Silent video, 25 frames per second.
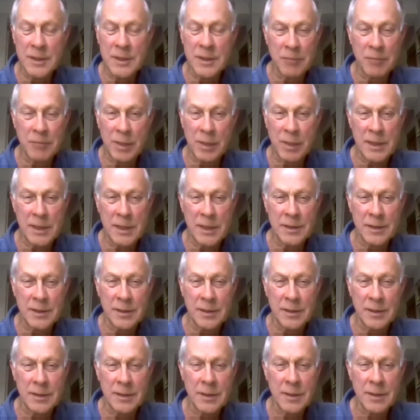pleased
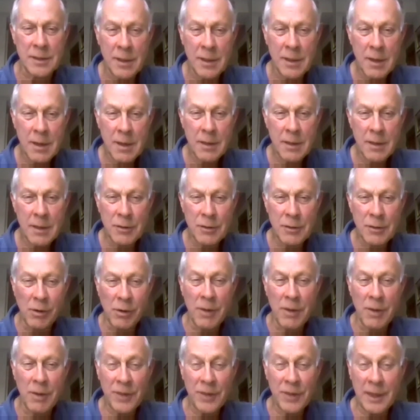that you're
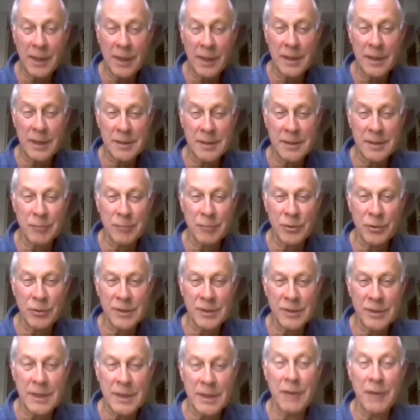on the case and will
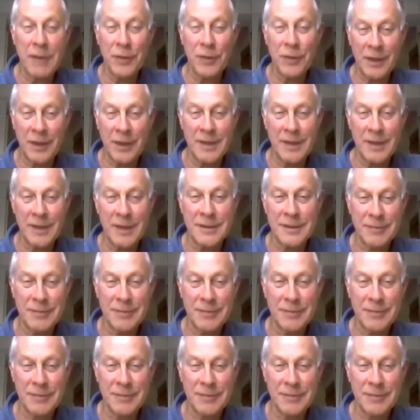stay on the case.